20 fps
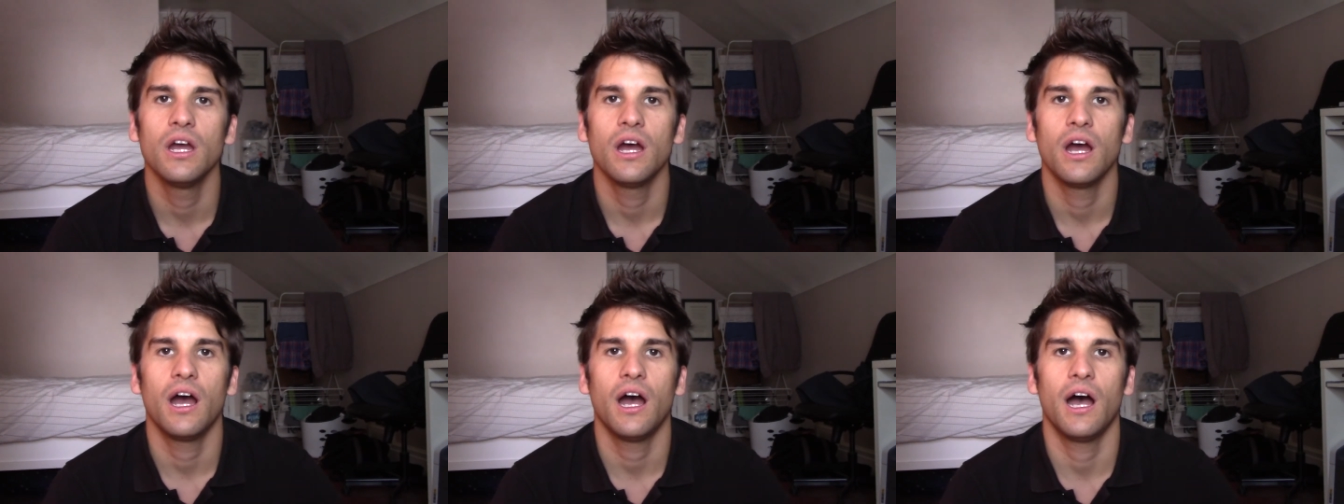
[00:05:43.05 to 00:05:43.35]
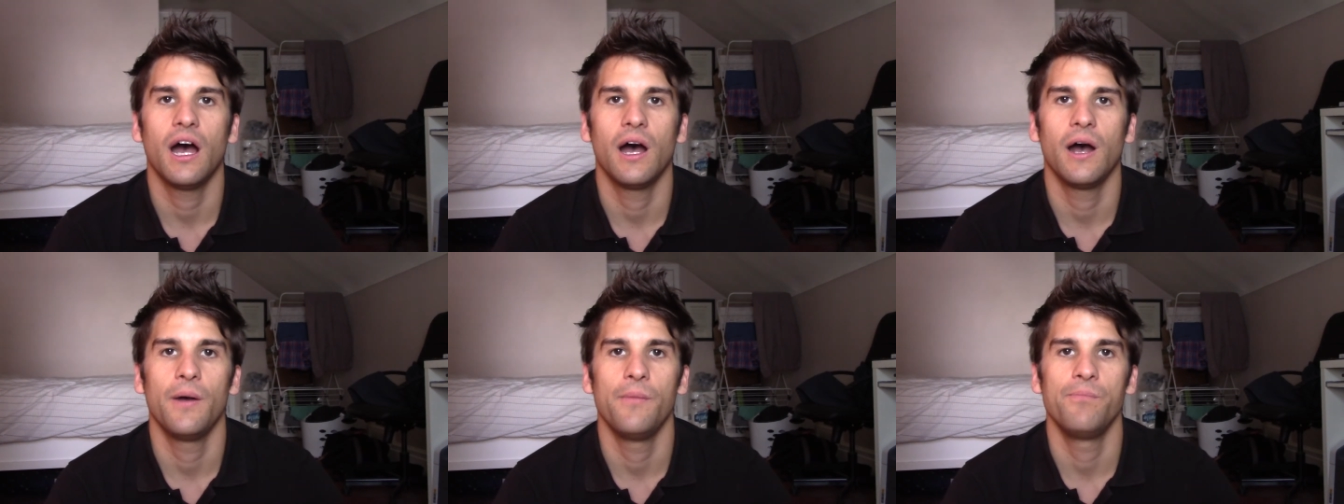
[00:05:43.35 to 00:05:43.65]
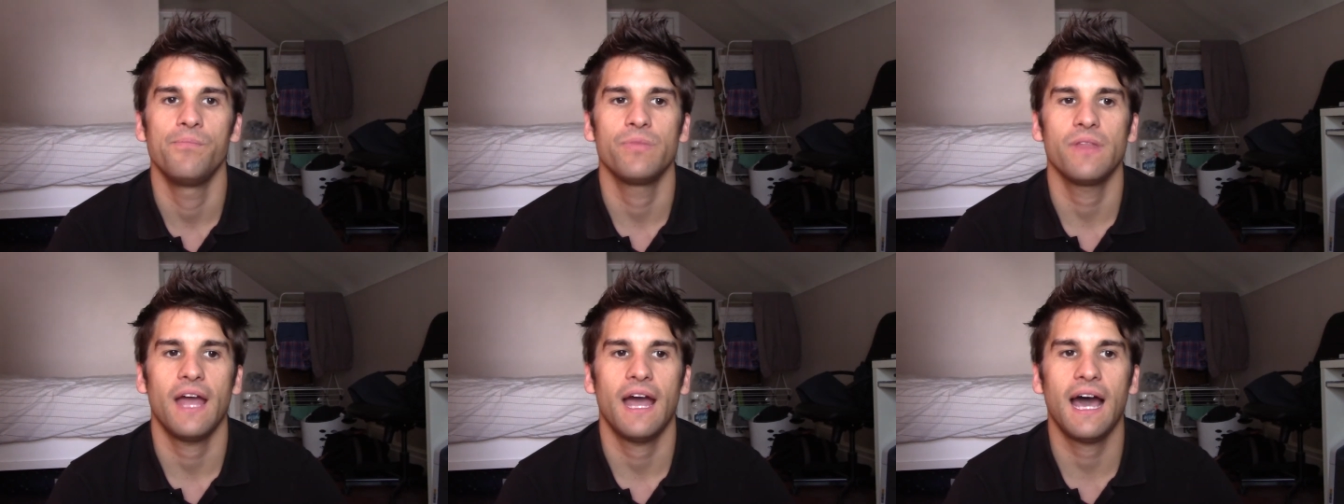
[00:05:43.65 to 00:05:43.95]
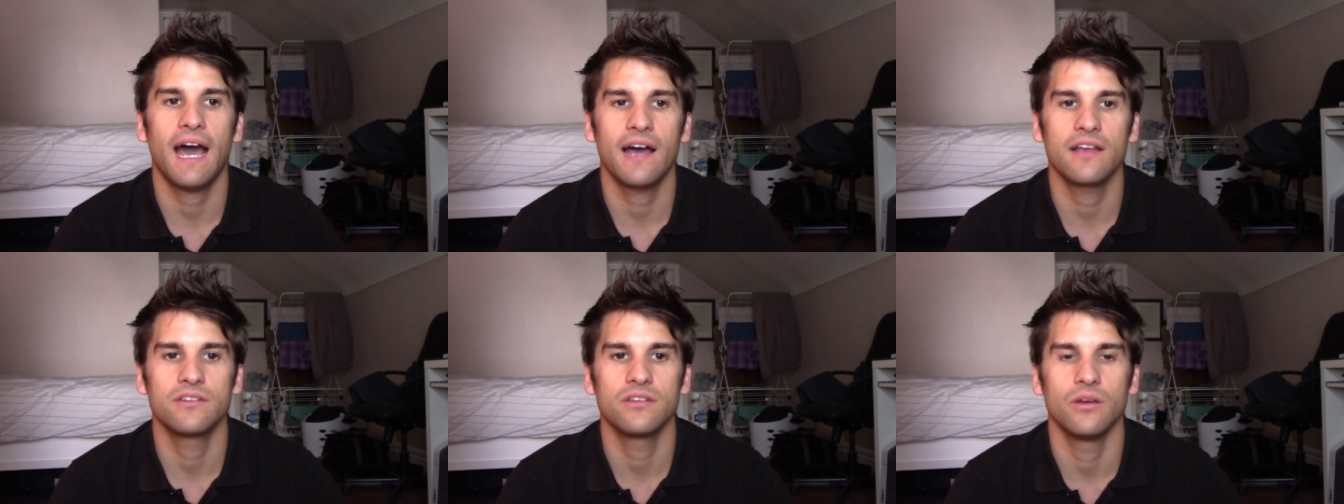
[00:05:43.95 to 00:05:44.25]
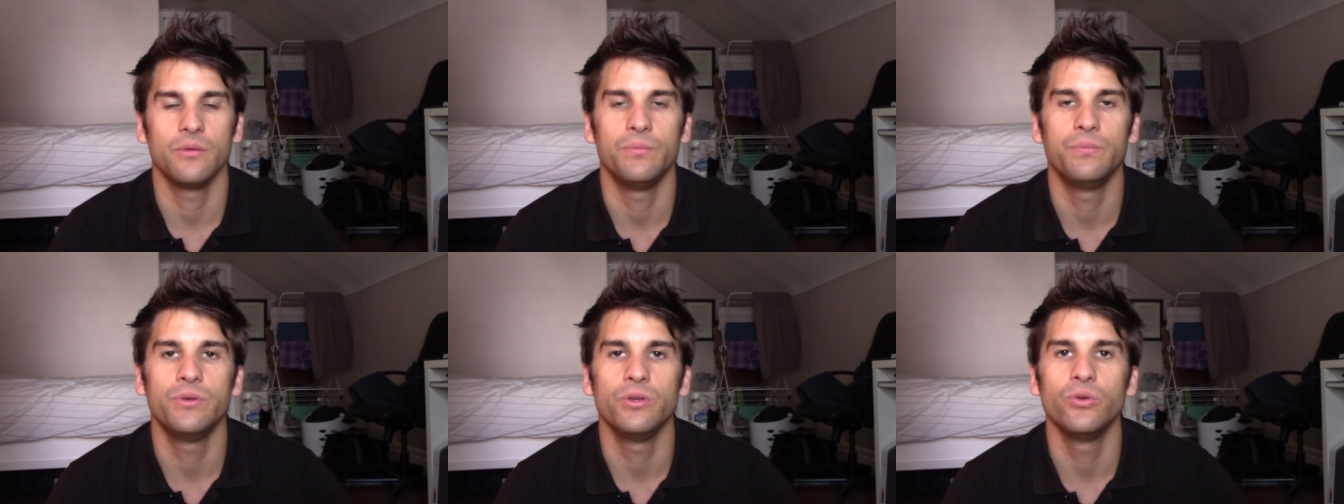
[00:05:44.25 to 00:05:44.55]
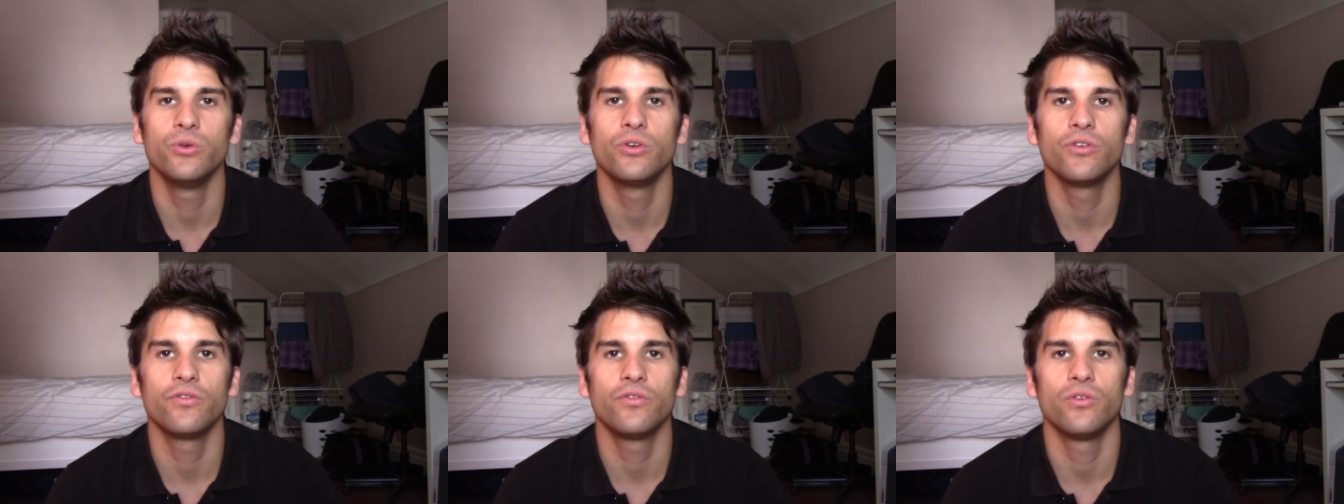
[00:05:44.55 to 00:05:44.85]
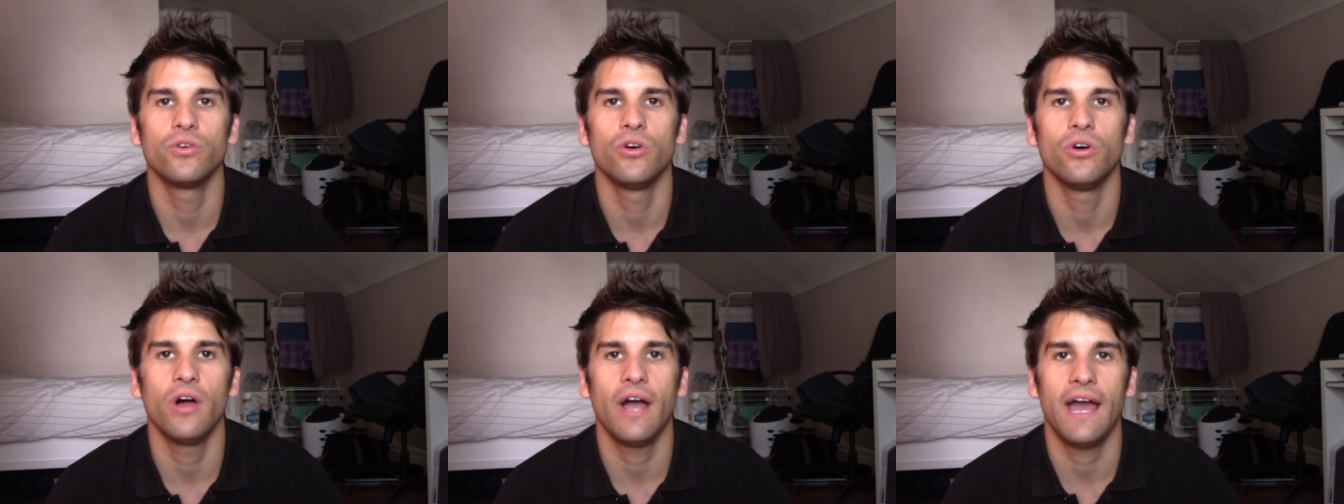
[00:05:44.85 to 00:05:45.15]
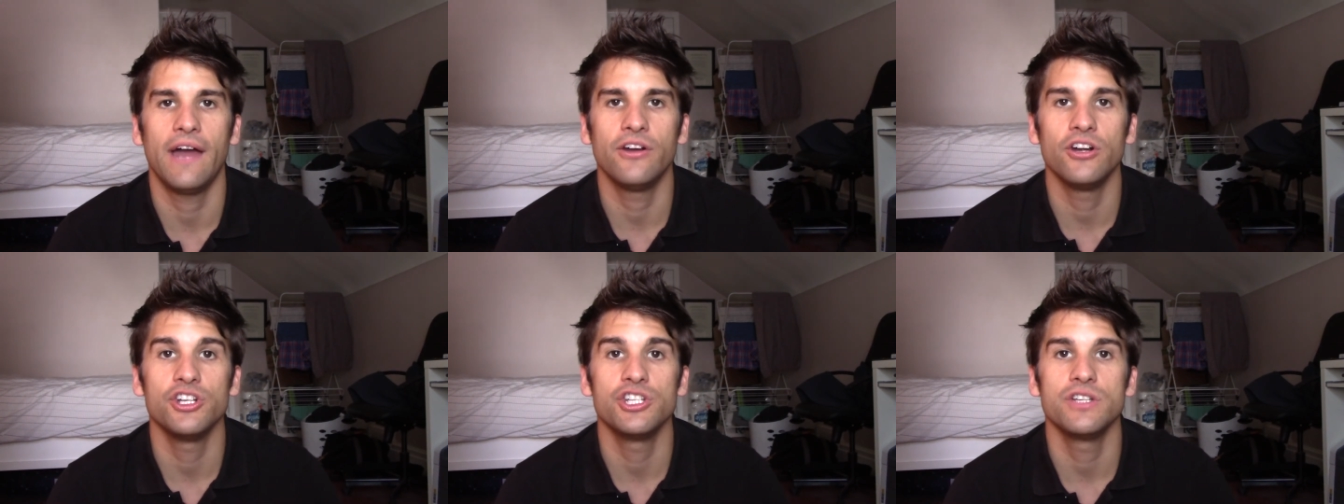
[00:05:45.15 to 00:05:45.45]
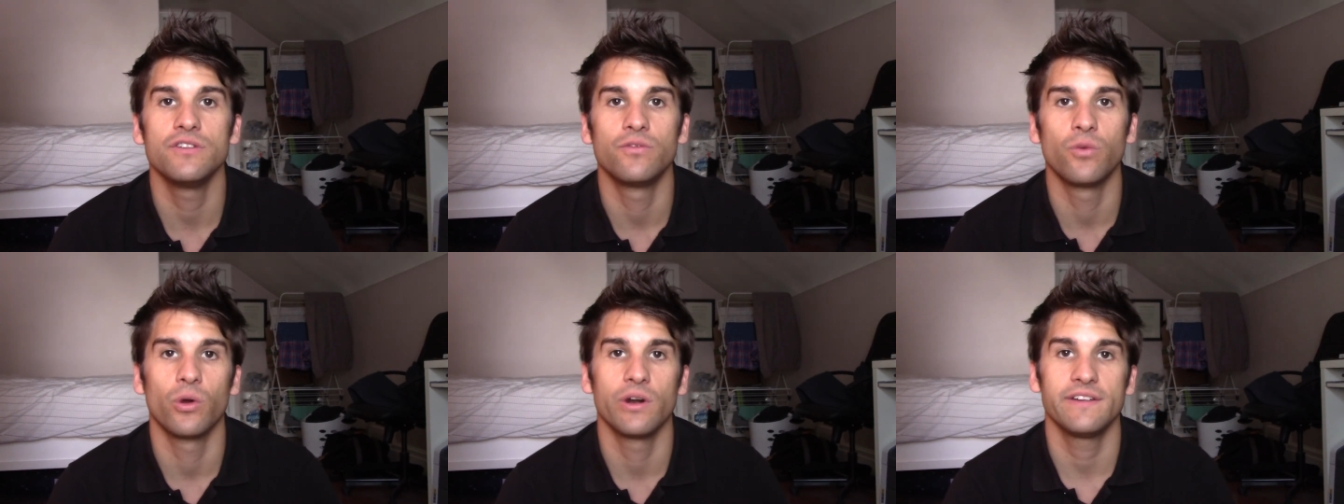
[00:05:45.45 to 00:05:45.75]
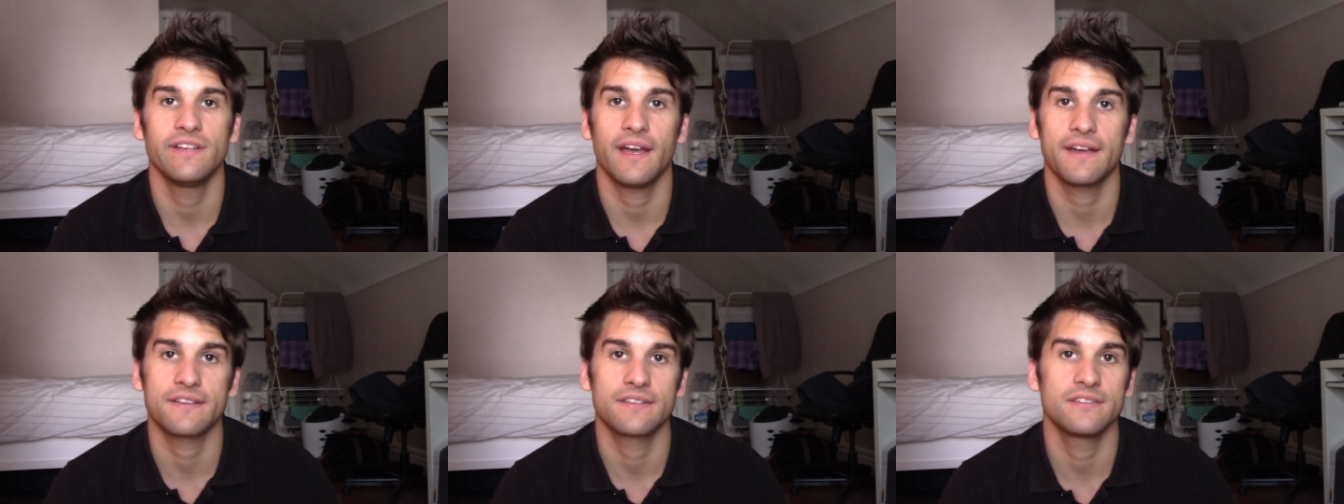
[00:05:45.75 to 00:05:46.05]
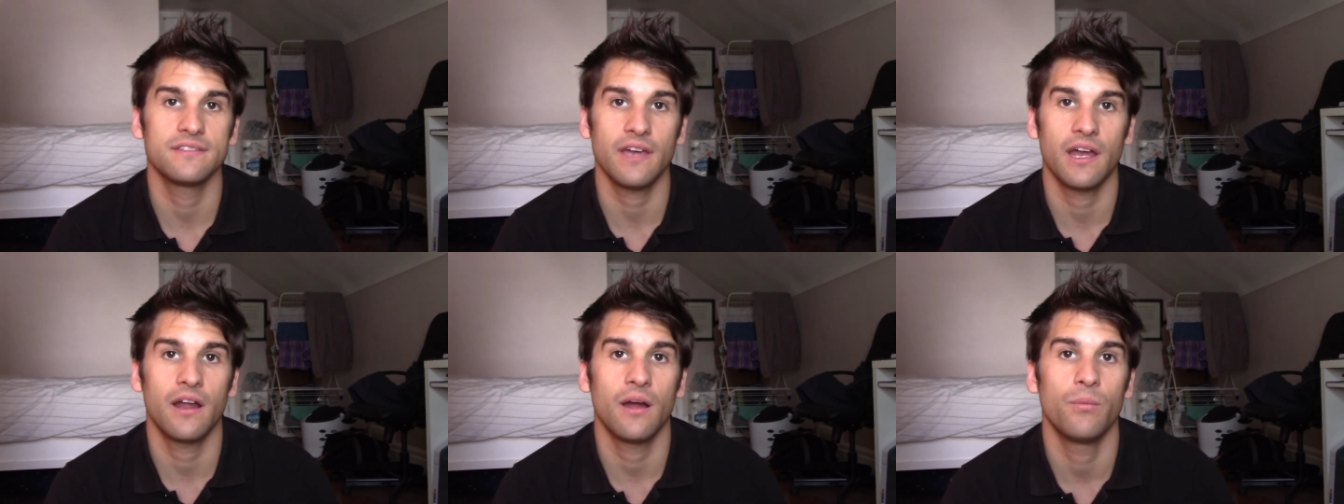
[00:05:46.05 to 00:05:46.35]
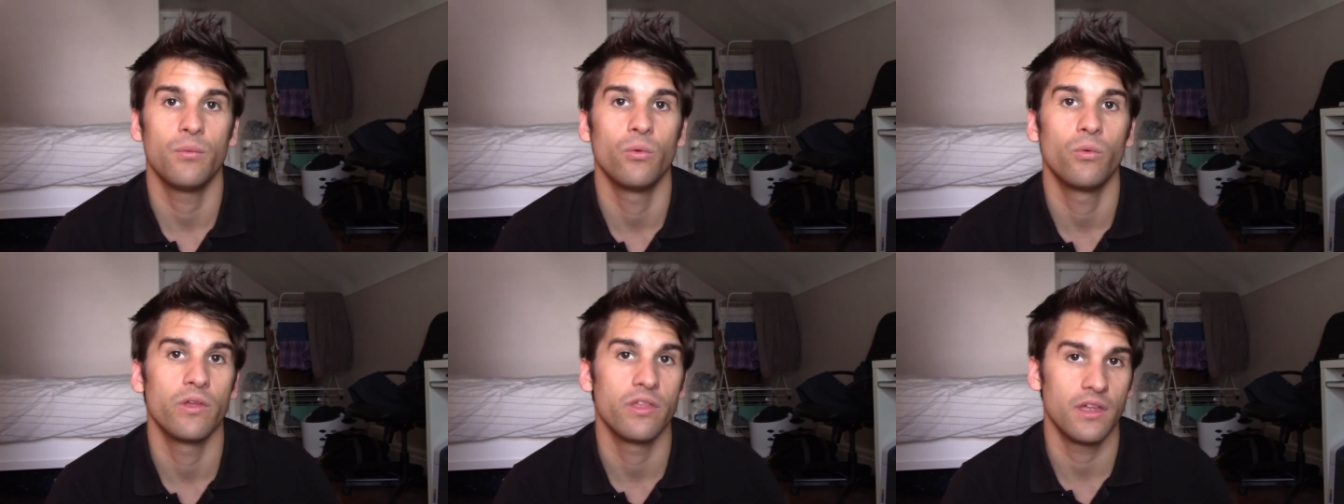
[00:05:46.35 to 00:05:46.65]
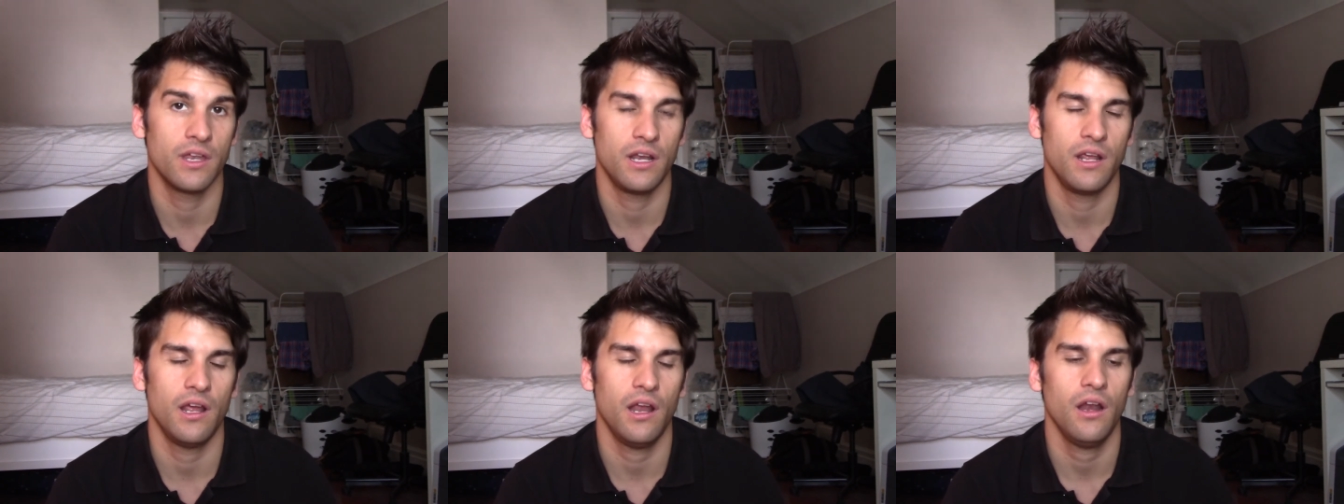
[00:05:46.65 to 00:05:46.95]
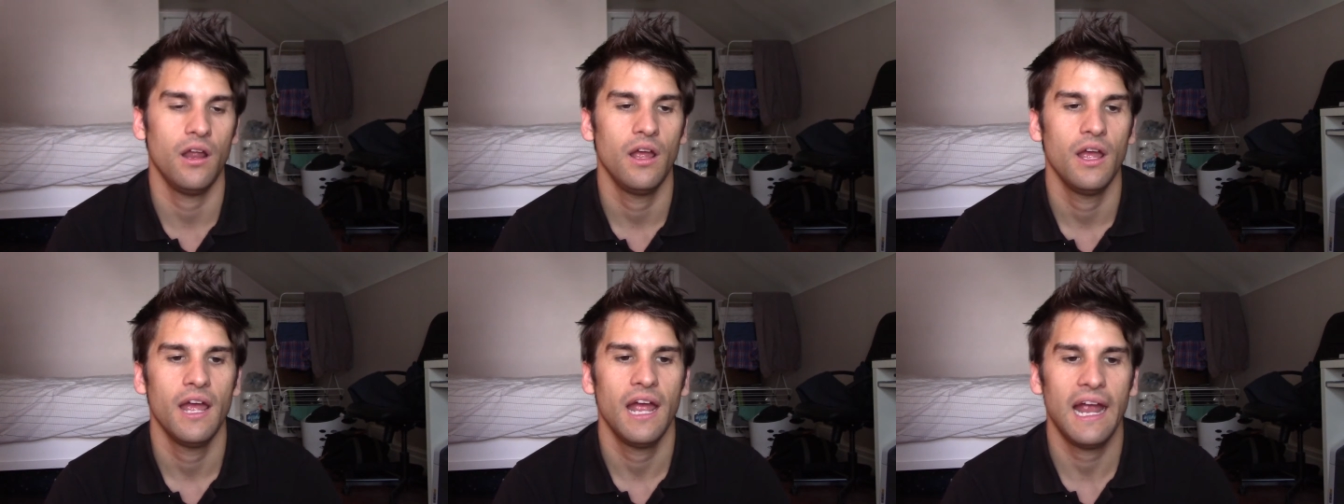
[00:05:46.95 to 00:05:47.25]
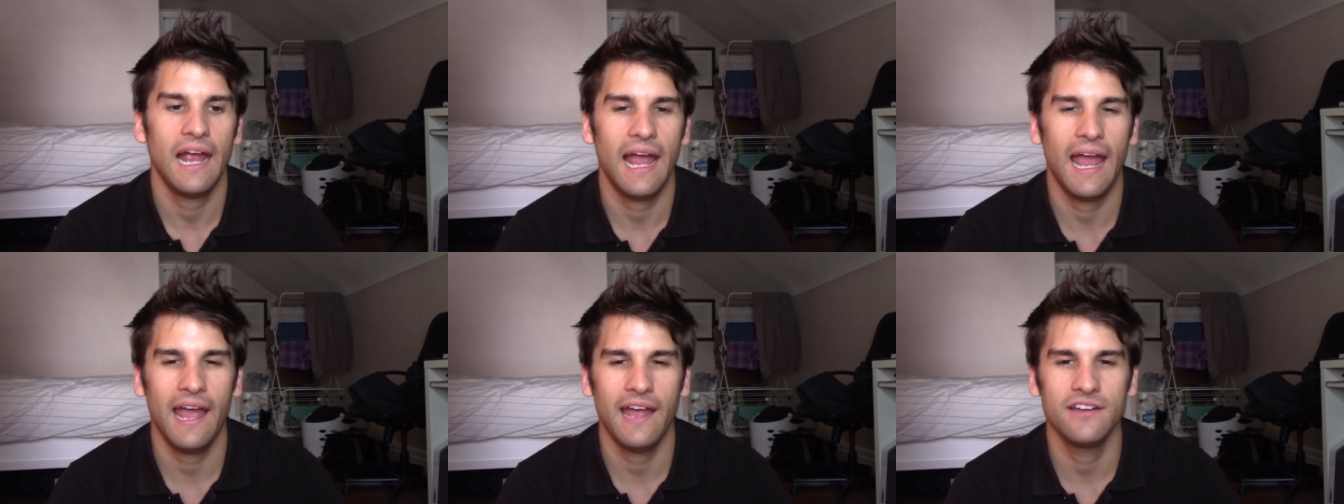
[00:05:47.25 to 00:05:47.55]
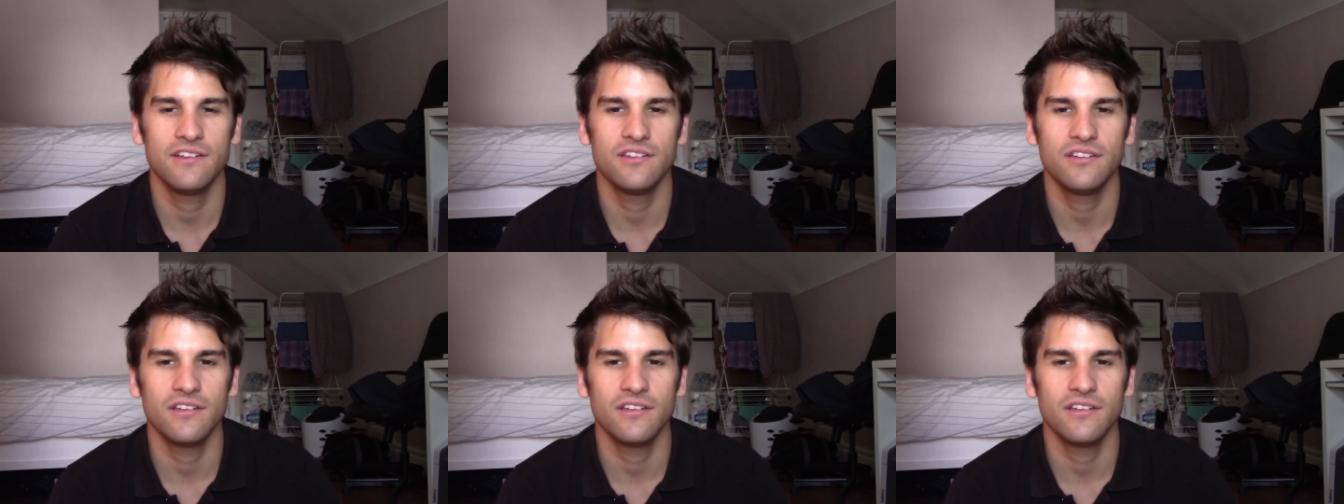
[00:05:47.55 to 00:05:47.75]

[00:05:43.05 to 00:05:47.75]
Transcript: has a beautiful energy vortex set up within it. And,